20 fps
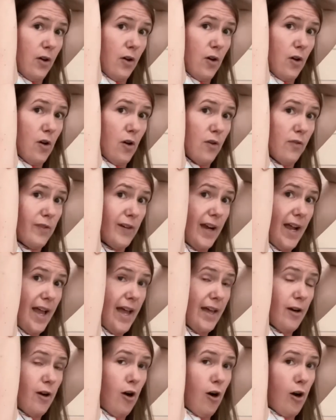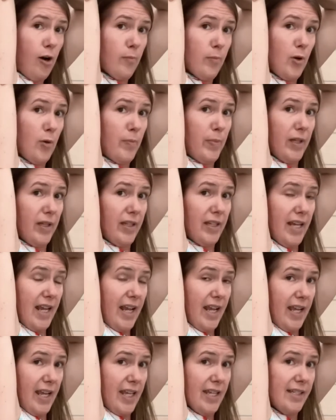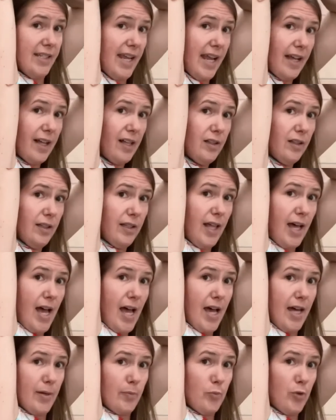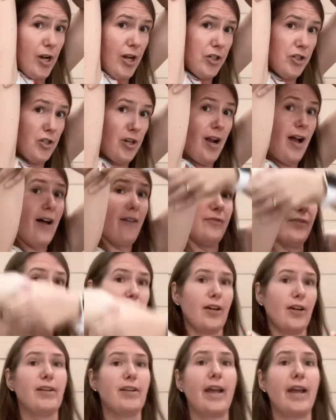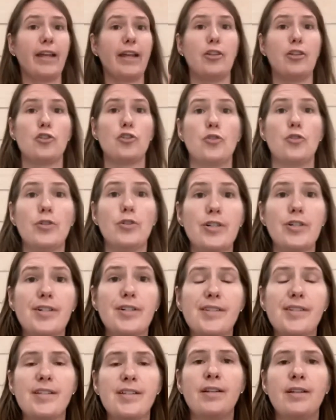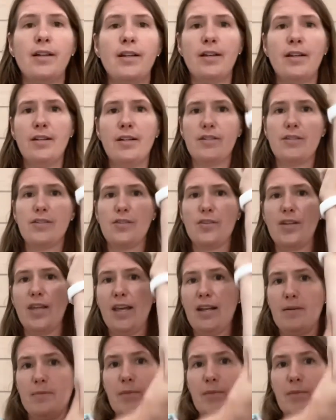overhead arm mobility can take a lot of pressure off of our neck and shoulders. So again, I'm